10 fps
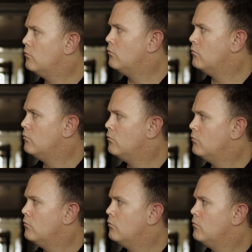
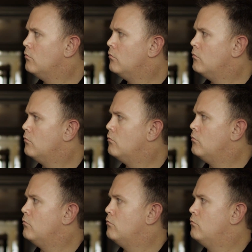
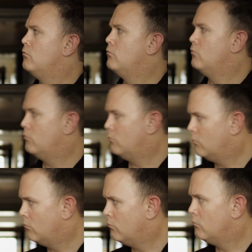
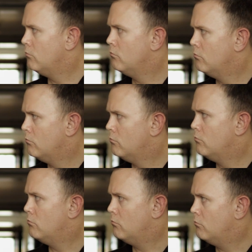
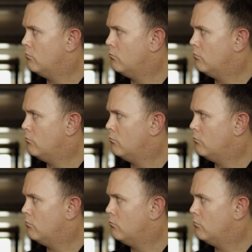No words are spoken by the person on screen.